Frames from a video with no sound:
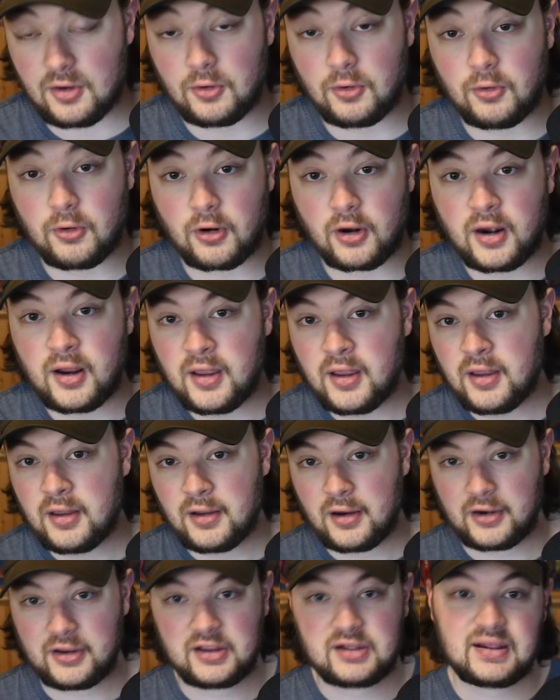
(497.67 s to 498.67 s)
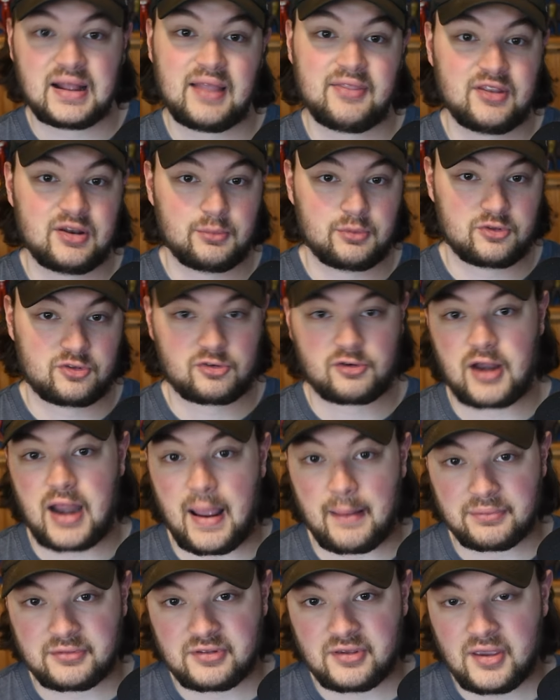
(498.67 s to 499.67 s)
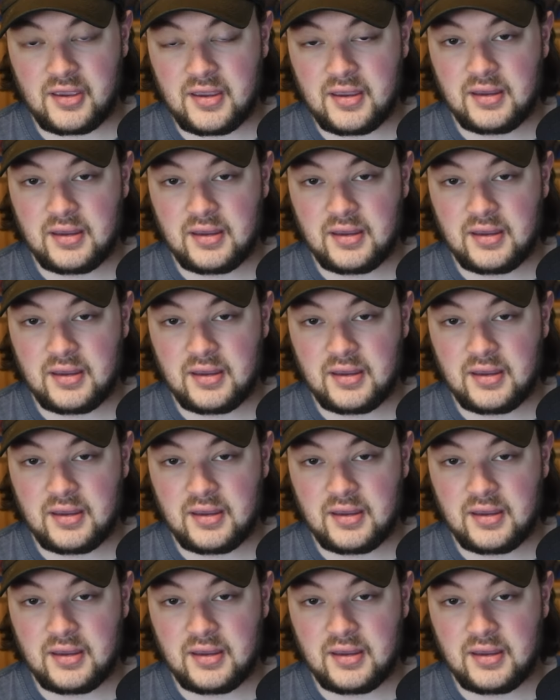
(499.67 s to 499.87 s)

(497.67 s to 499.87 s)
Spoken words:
or are you glad that it was scrapped?